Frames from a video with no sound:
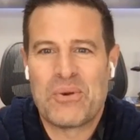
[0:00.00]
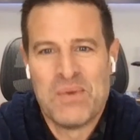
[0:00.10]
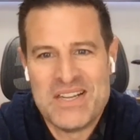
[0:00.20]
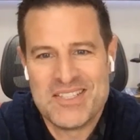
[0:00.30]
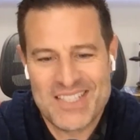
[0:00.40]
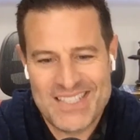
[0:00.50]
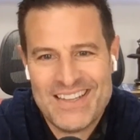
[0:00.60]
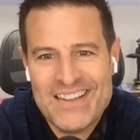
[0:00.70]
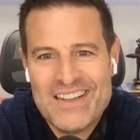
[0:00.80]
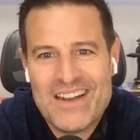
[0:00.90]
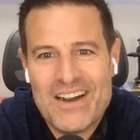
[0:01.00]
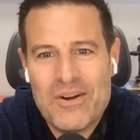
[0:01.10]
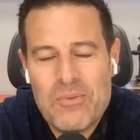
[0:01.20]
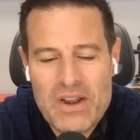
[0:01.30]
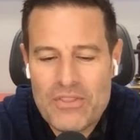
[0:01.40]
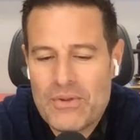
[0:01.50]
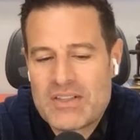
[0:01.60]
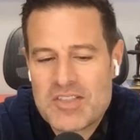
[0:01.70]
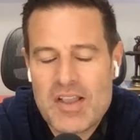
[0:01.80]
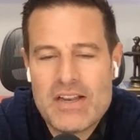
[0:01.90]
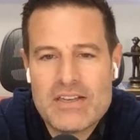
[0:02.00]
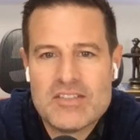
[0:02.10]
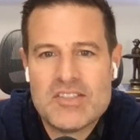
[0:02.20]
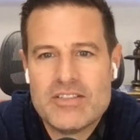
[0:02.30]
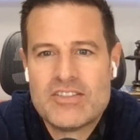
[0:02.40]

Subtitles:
a reason. What other exciting disease